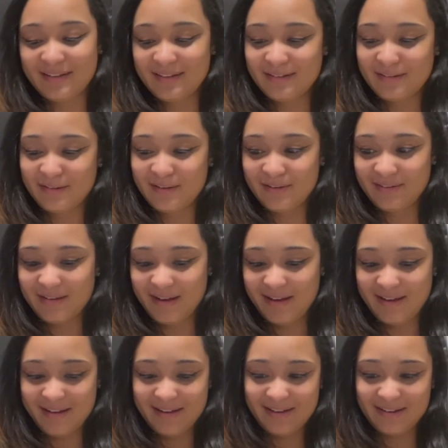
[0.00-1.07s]
Oh
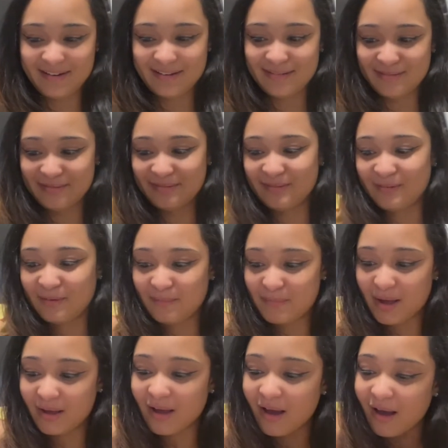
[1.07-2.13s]
god. Oh
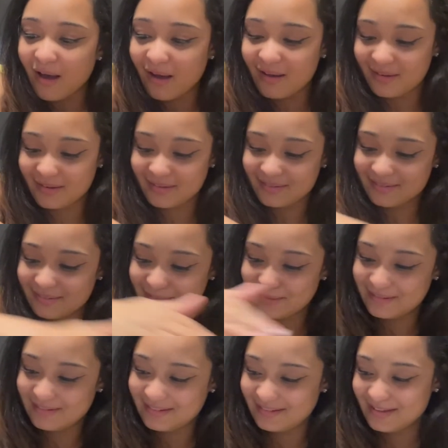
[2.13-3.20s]
my god.
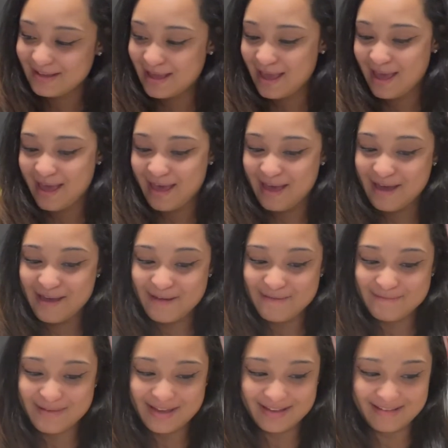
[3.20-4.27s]
Oh
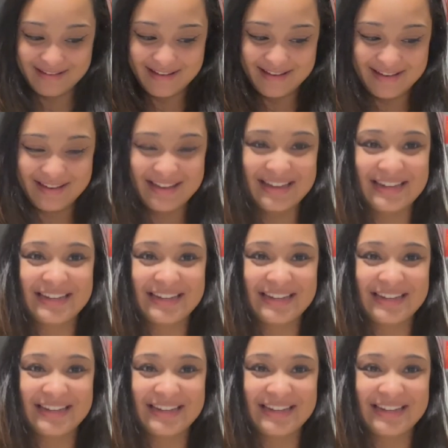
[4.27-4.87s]
my god.